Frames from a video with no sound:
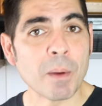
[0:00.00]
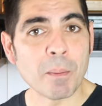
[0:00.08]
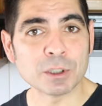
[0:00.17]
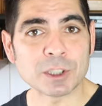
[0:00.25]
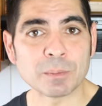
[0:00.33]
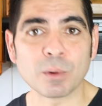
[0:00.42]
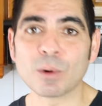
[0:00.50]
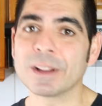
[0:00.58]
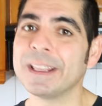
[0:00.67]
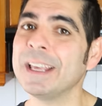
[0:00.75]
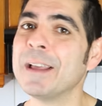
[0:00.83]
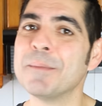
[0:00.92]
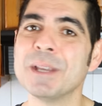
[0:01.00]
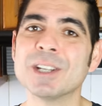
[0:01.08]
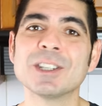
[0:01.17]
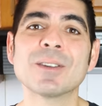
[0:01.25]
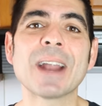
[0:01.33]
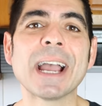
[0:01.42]
but most importantly,
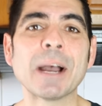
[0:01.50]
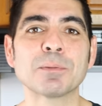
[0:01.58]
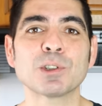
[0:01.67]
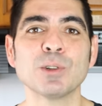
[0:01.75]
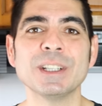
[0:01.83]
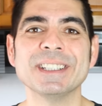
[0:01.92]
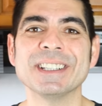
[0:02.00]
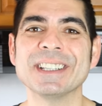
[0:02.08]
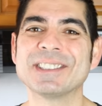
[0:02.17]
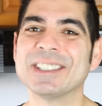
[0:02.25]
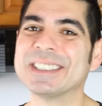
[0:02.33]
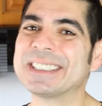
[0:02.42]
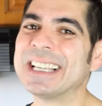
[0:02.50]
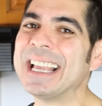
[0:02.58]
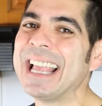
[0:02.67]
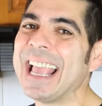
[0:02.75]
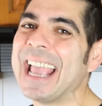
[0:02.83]
because they're absolutely delicious.